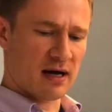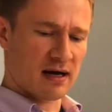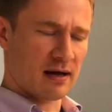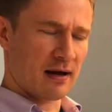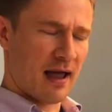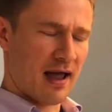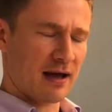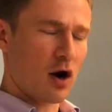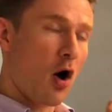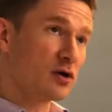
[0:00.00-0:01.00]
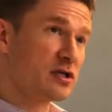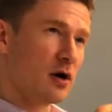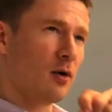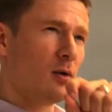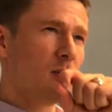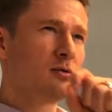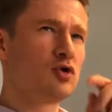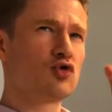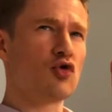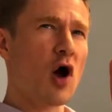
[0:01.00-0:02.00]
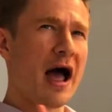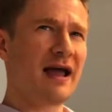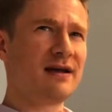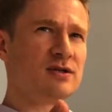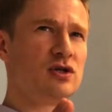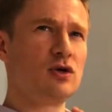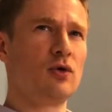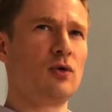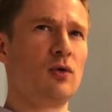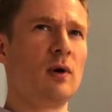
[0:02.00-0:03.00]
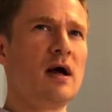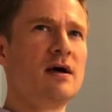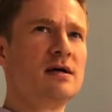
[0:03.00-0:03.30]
uh, and also trying to